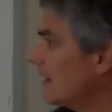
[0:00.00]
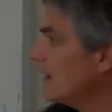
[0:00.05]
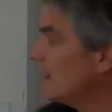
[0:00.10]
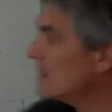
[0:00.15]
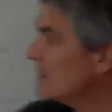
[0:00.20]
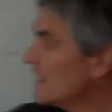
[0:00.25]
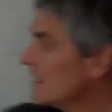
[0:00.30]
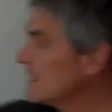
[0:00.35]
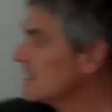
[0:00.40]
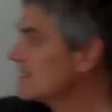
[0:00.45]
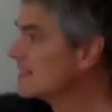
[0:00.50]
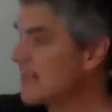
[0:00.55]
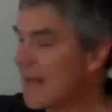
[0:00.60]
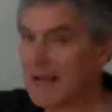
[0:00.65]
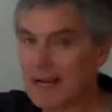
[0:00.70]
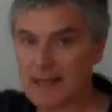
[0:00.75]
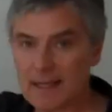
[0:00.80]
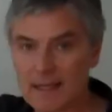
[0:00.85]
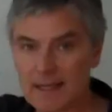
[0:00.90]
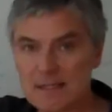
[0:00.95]

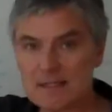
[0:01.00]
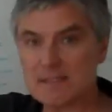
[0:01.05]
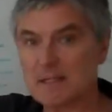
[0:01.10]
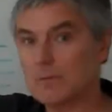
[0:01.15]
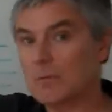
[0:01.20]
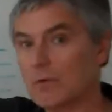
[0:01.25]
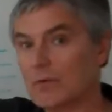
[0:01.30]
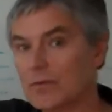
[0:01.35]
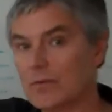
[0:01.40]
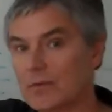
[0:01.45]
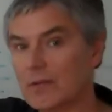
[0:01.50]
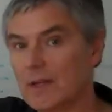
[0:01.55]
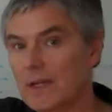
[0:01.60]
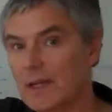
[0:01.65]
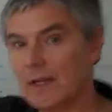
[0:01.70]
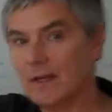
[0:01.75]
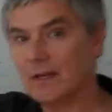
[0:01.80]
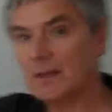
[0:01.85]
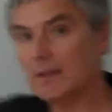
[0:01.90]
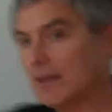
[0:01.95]
exactly as it was on
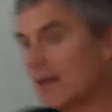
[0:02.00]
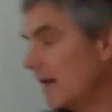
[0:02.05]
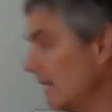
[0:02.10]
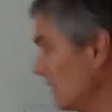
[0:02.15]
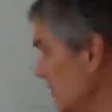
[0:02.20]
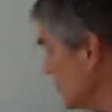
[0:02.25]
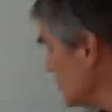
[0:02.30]
here, and you